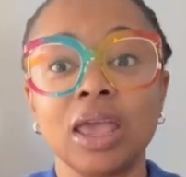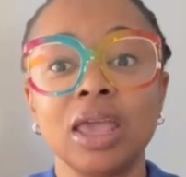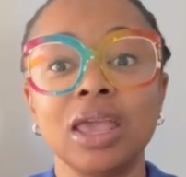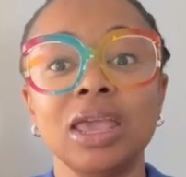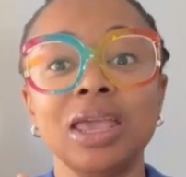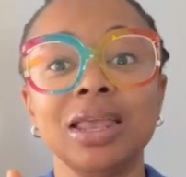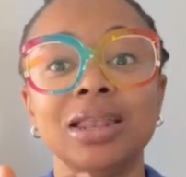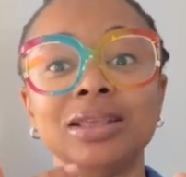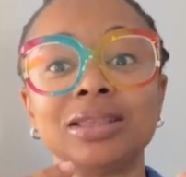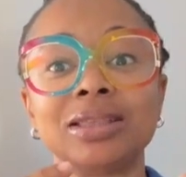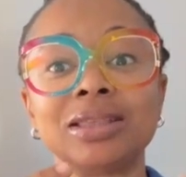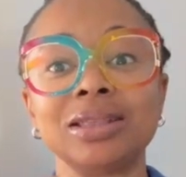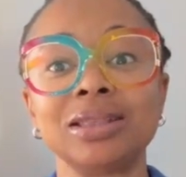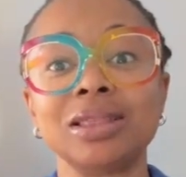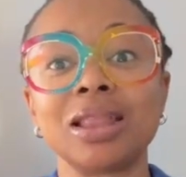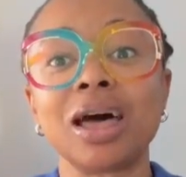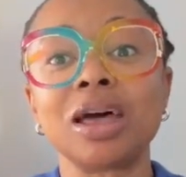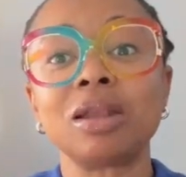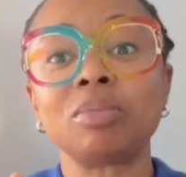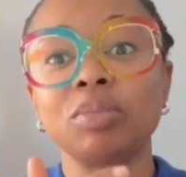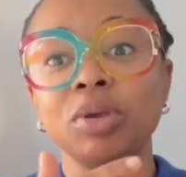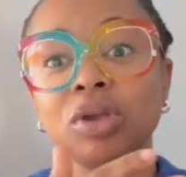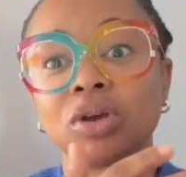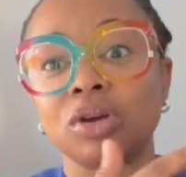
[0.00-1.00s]
It is
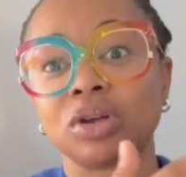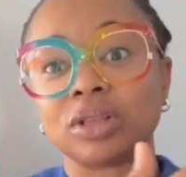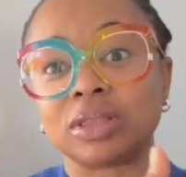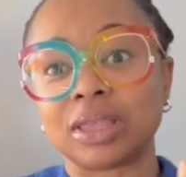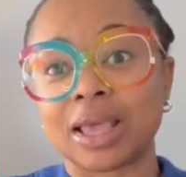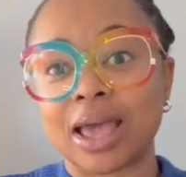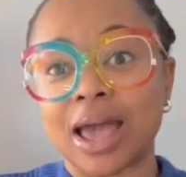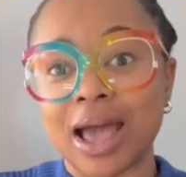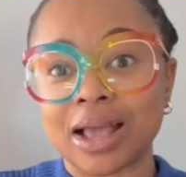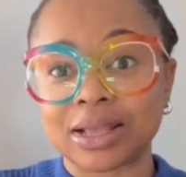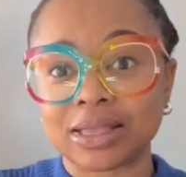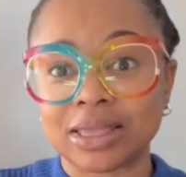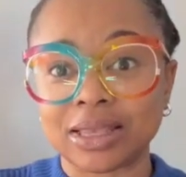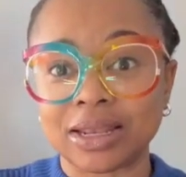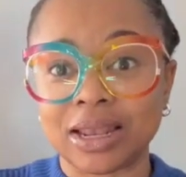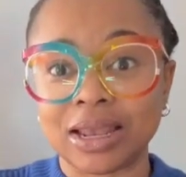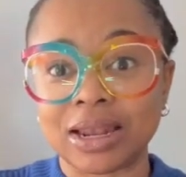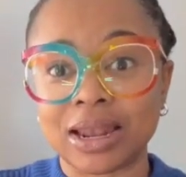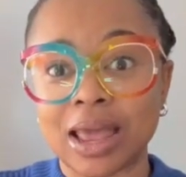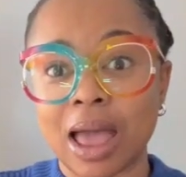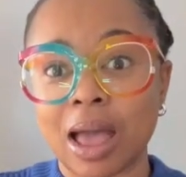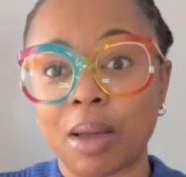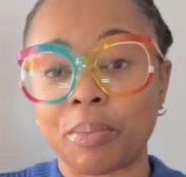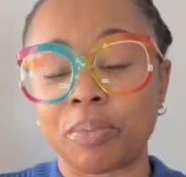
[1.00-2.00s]
not because the
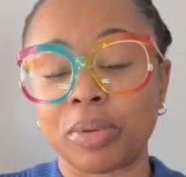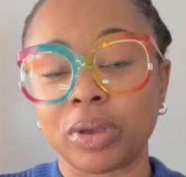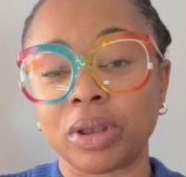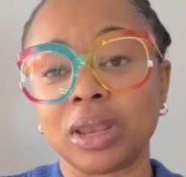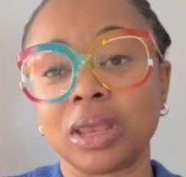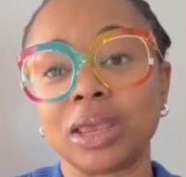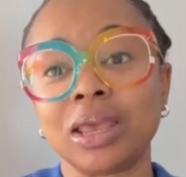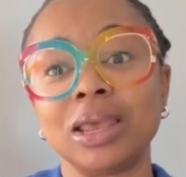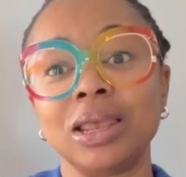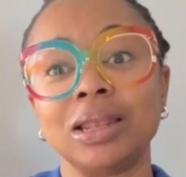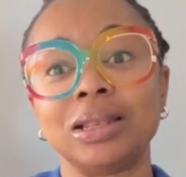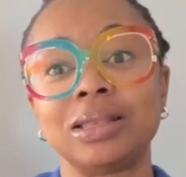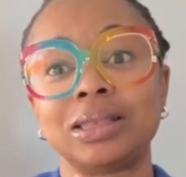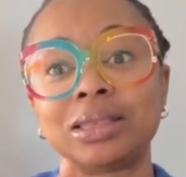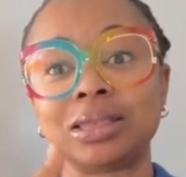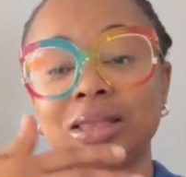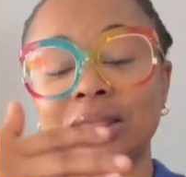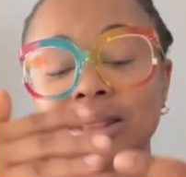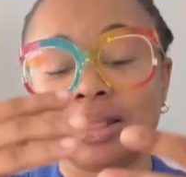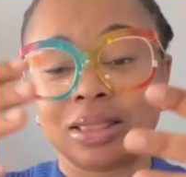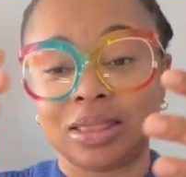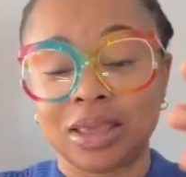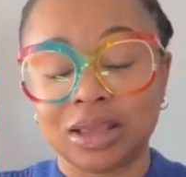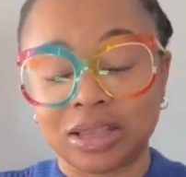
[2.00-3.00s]
accident happened. It's
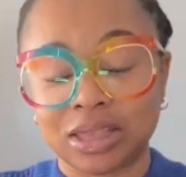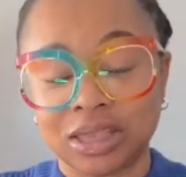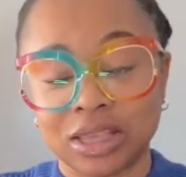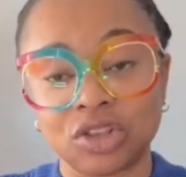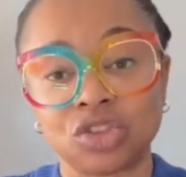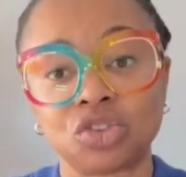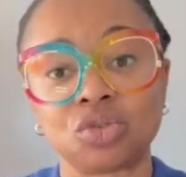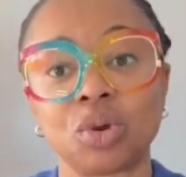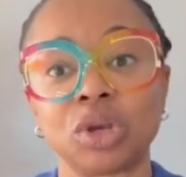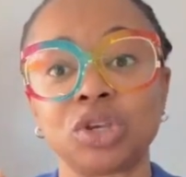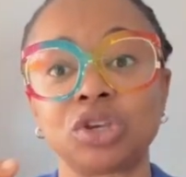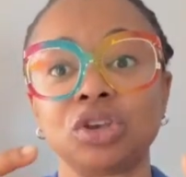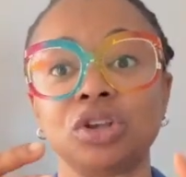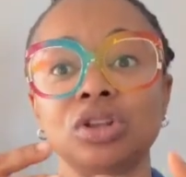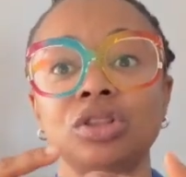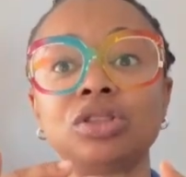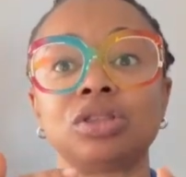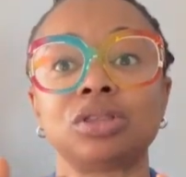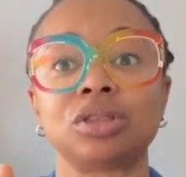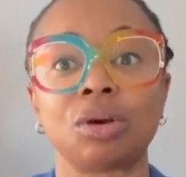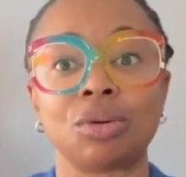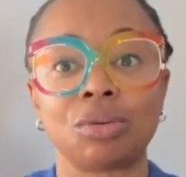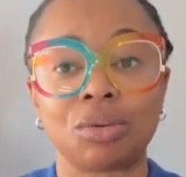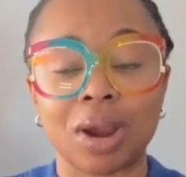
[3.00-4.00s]
the situation
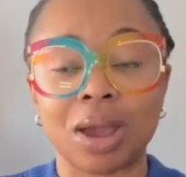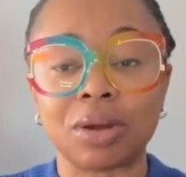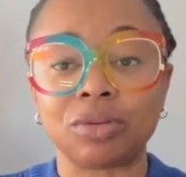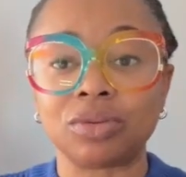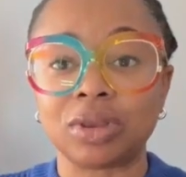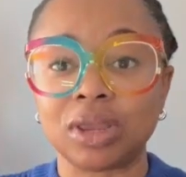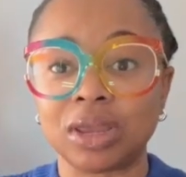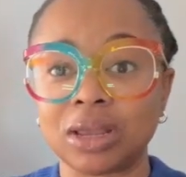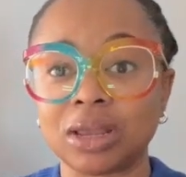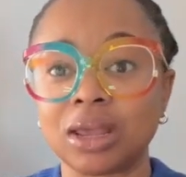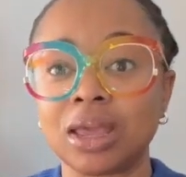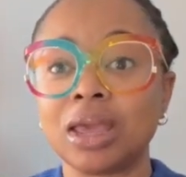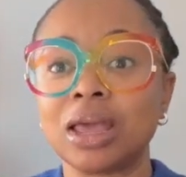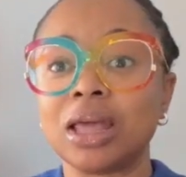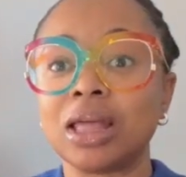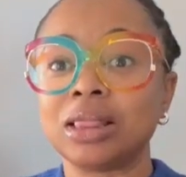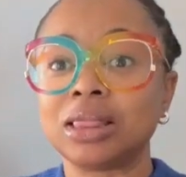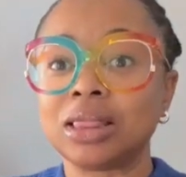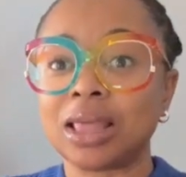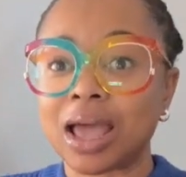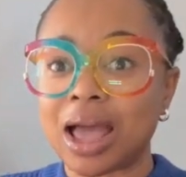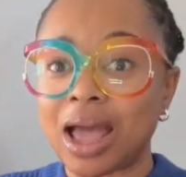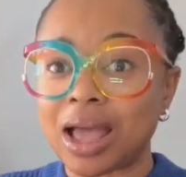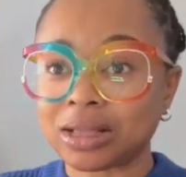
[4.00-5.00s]
surrounding
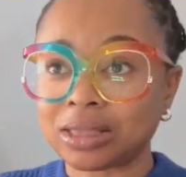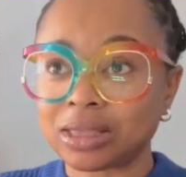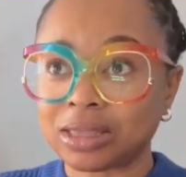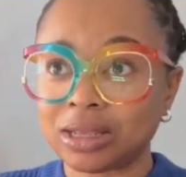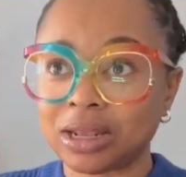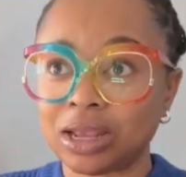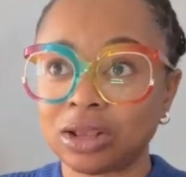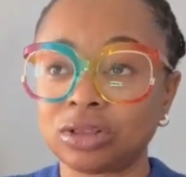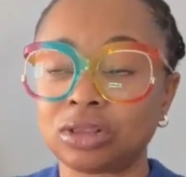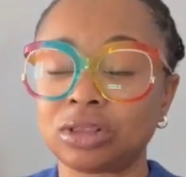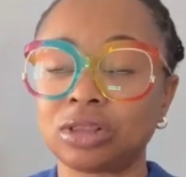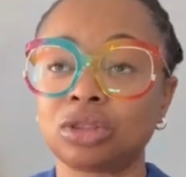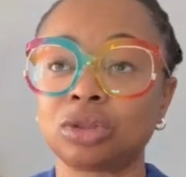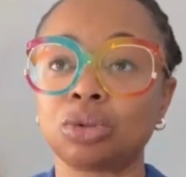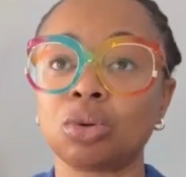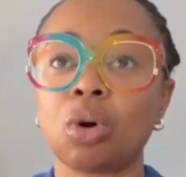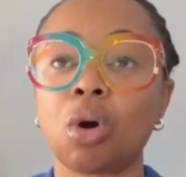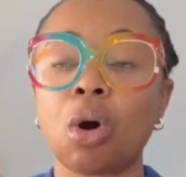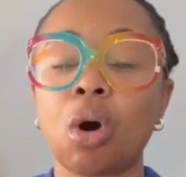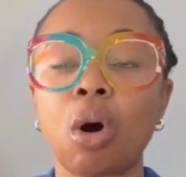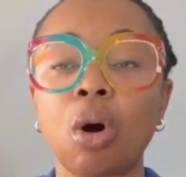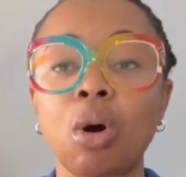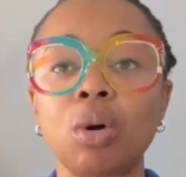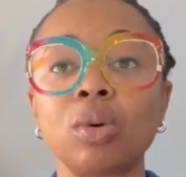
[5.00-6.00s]
the accident. So
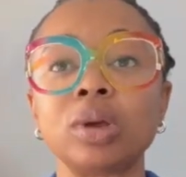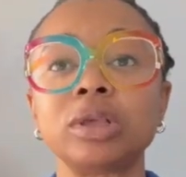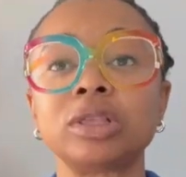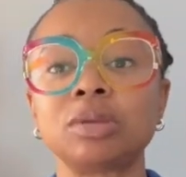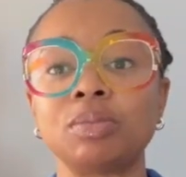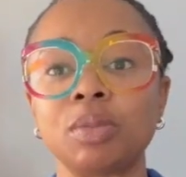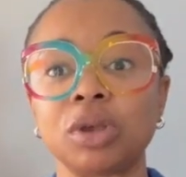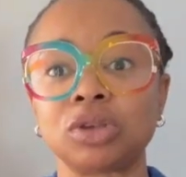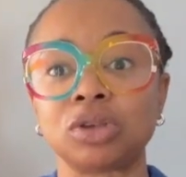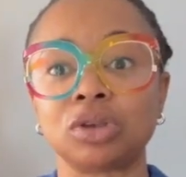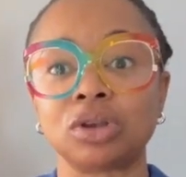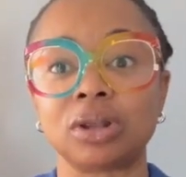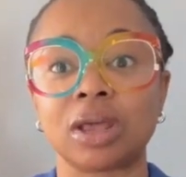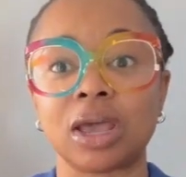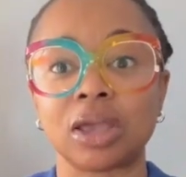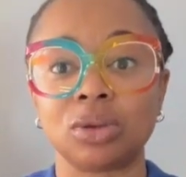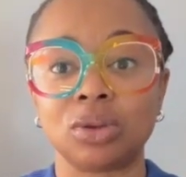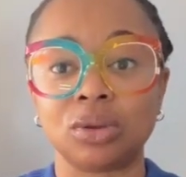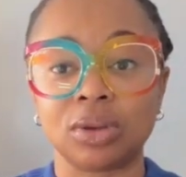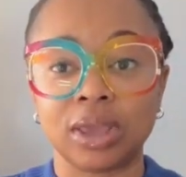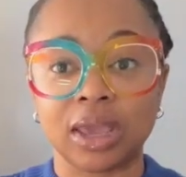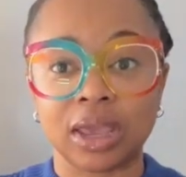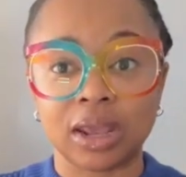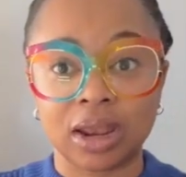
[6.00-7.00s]
always make sure that
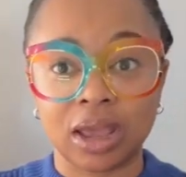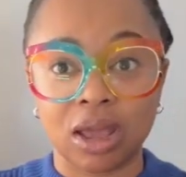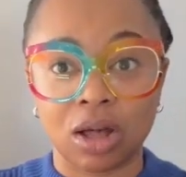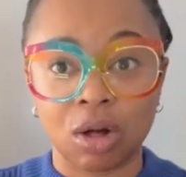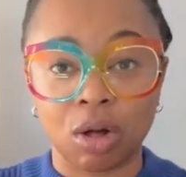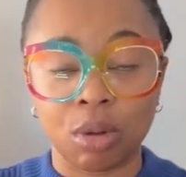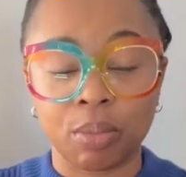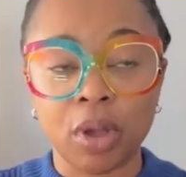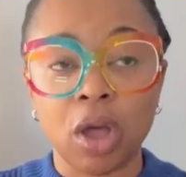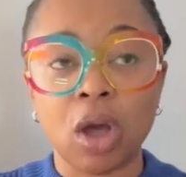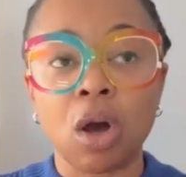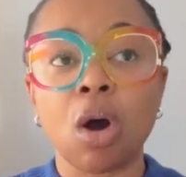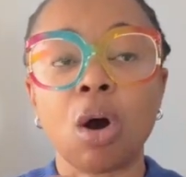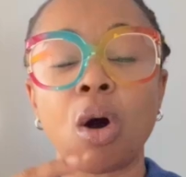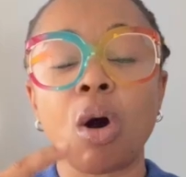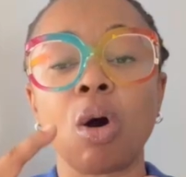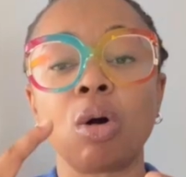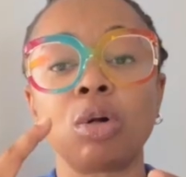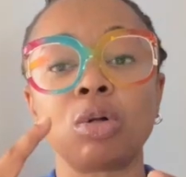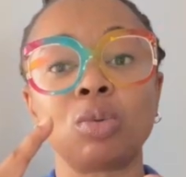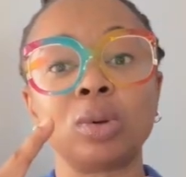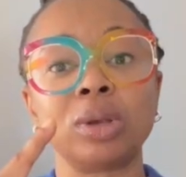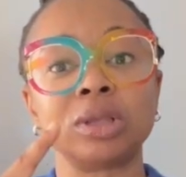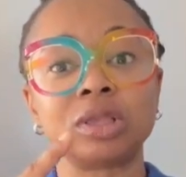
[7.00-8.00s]
you get help.
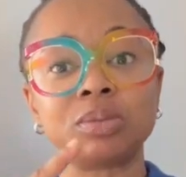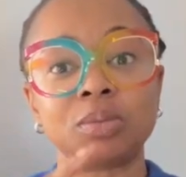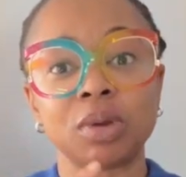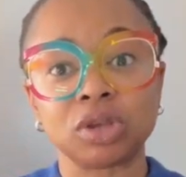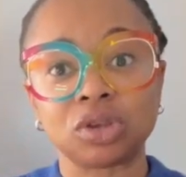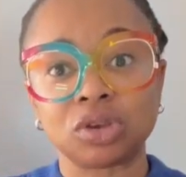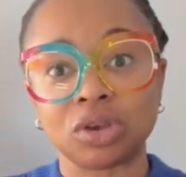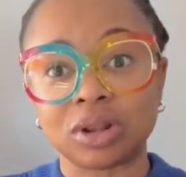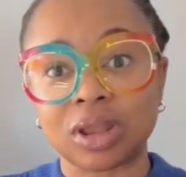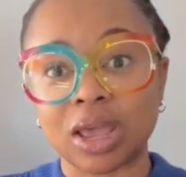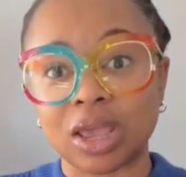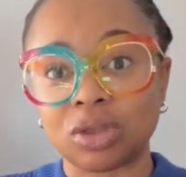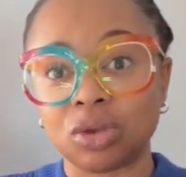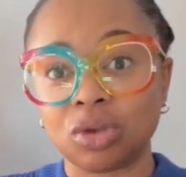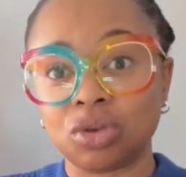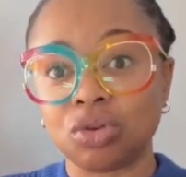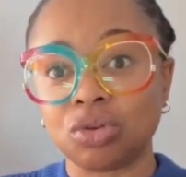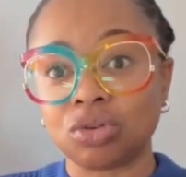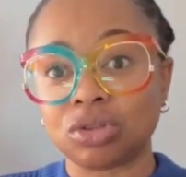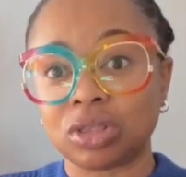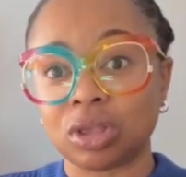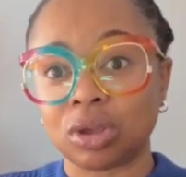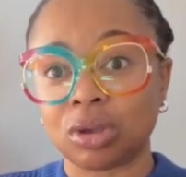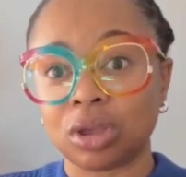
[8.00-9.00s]
Always make sure that you
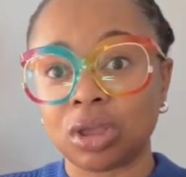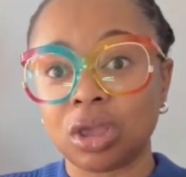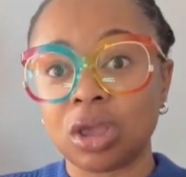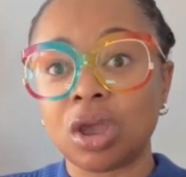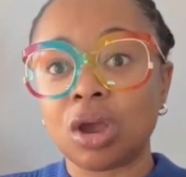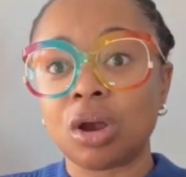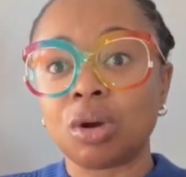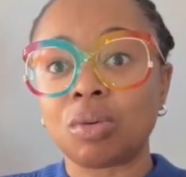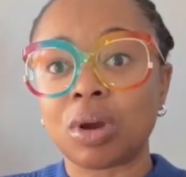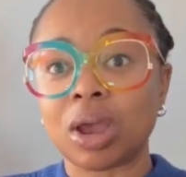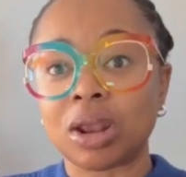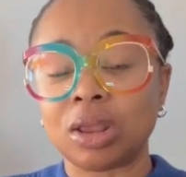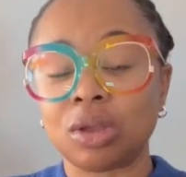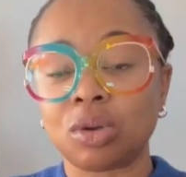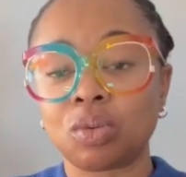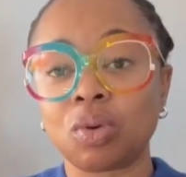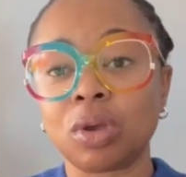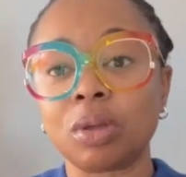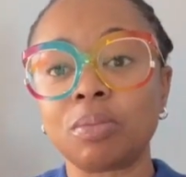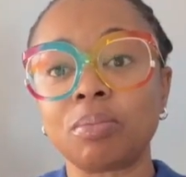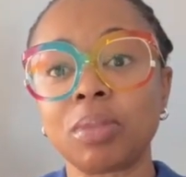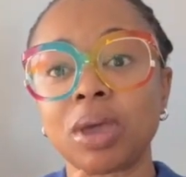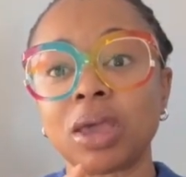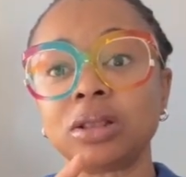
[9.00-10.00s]
use the right
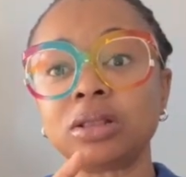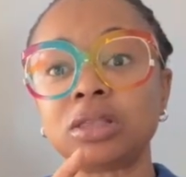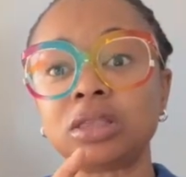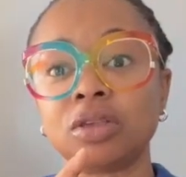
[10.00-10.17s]
equipment.